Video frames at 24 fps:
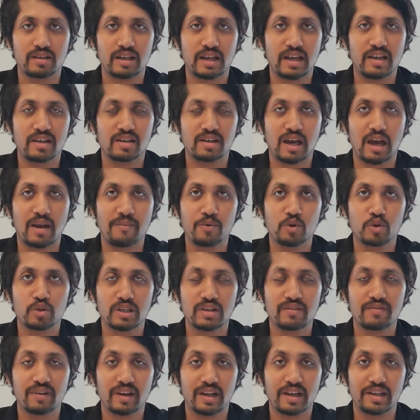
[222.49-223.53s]
and I'm
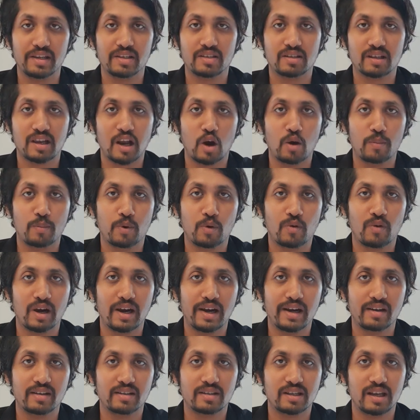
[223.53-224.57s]
using various cloud
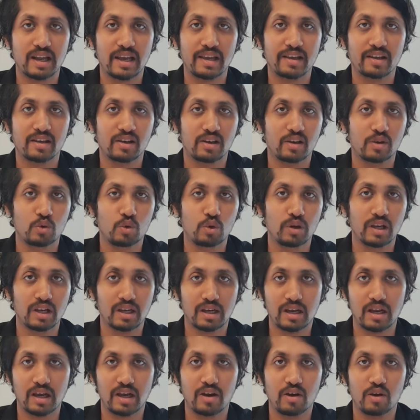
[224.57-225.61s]
providers like Google
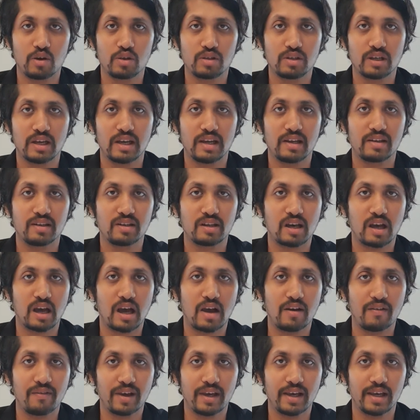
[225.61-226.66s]
Cloud and
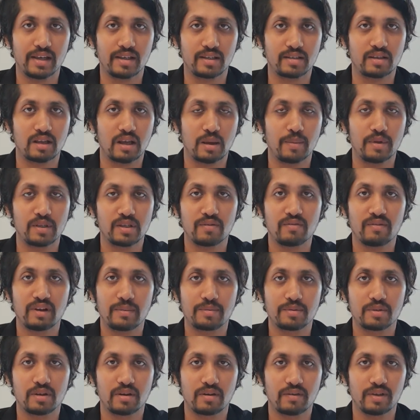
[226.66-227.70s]
AWS, Amazon Web
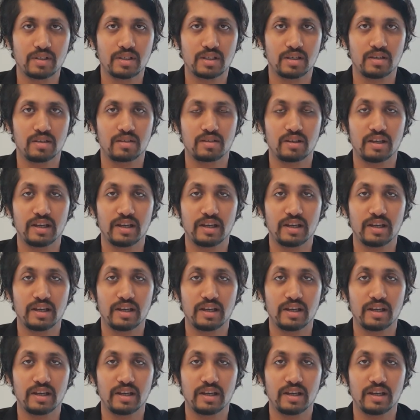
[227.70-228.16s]
Services.